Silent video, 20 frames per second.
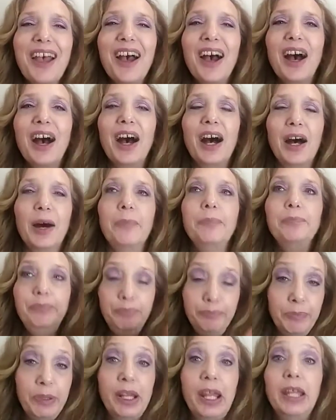Um,
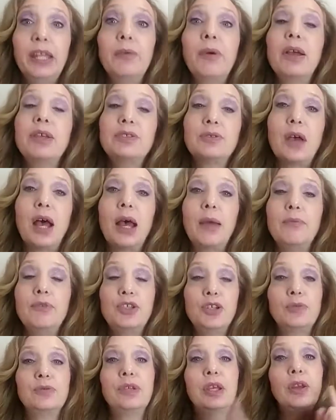but anyway, so I'm
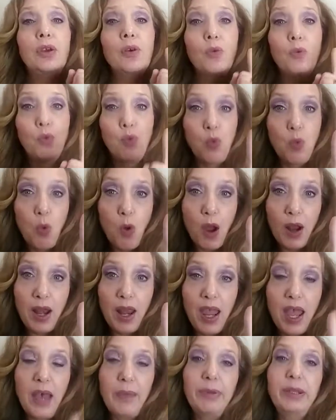choosing one
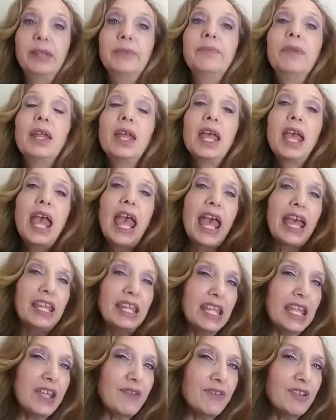habit.
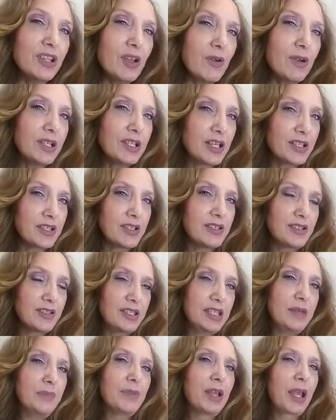And even though it doesn't
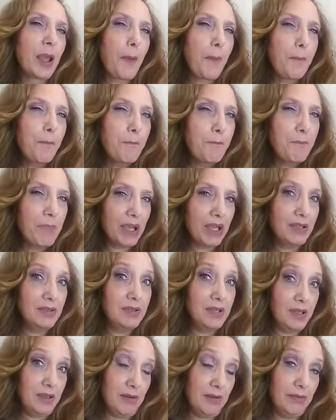seem like a big
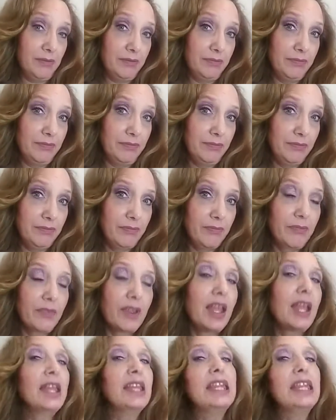deal, and